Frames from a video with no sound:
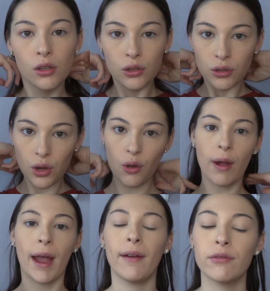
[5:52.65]
So
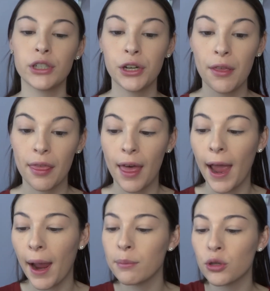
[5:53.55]
after
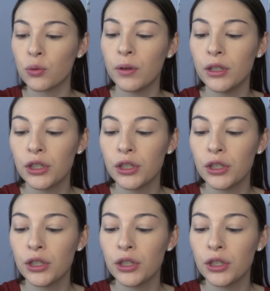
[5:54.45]
that, I'm just going